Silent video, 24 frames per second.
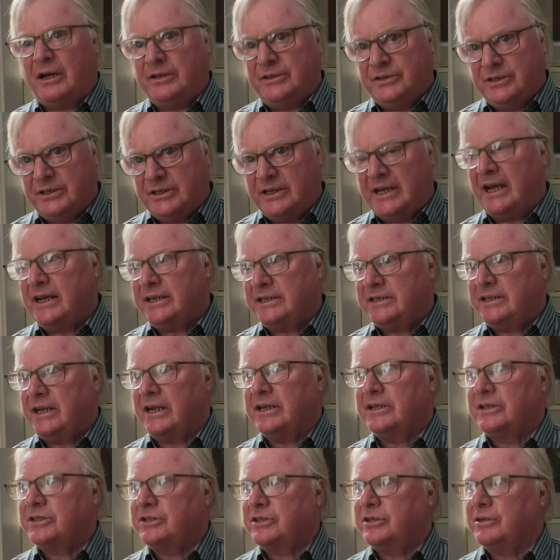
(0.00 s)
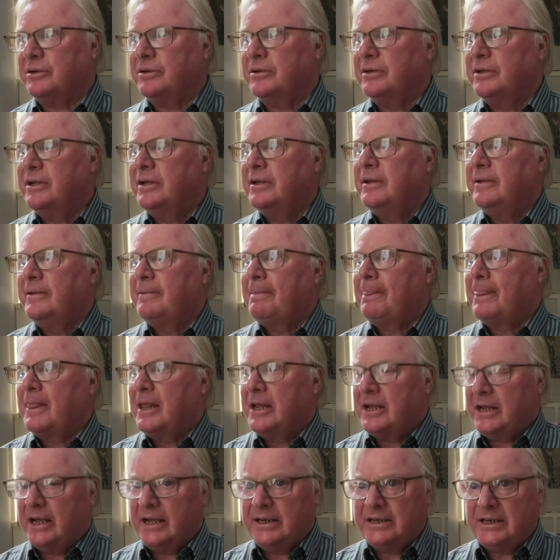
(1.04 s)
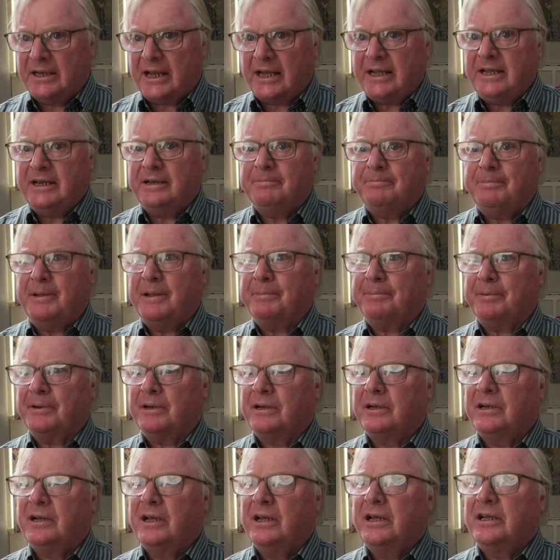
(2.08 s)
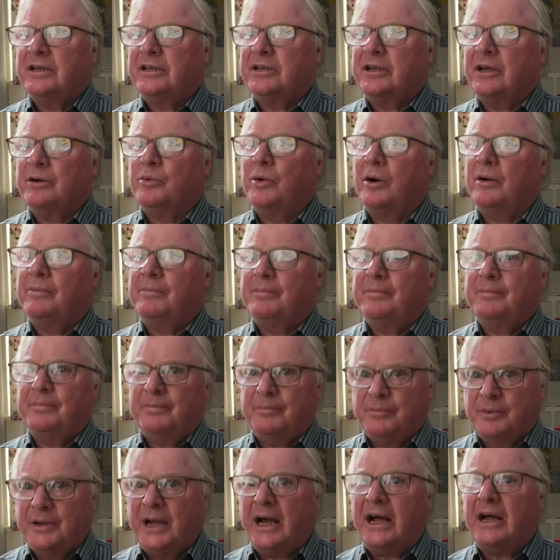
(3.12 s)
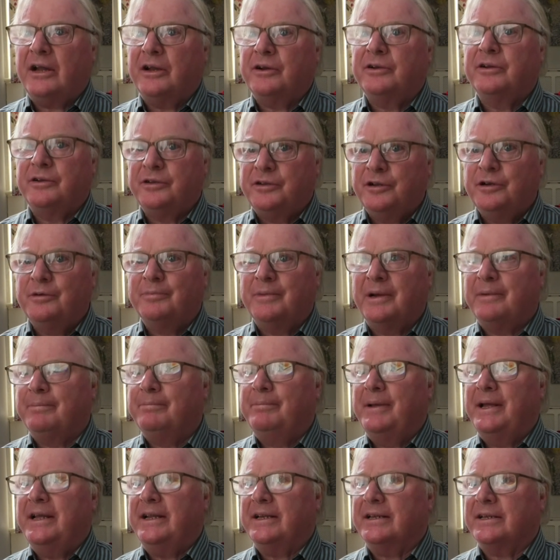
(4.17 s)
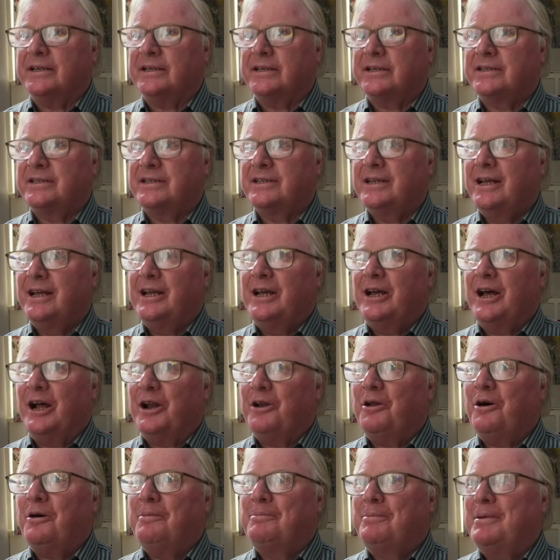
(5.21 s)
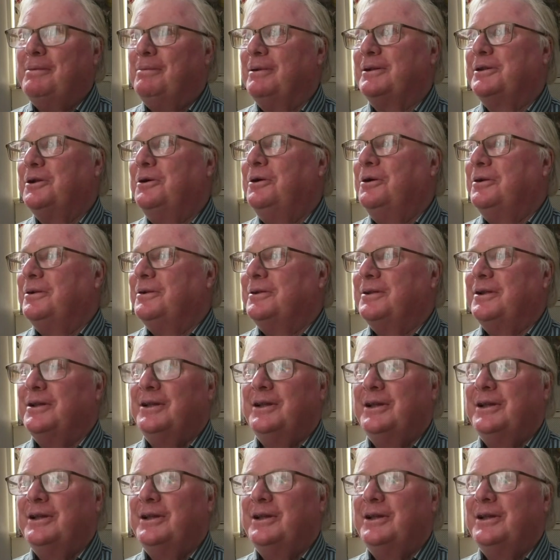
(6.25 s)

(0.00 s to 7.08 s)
you get a chance to enlighten people to what we are, human beings, a lot of people don't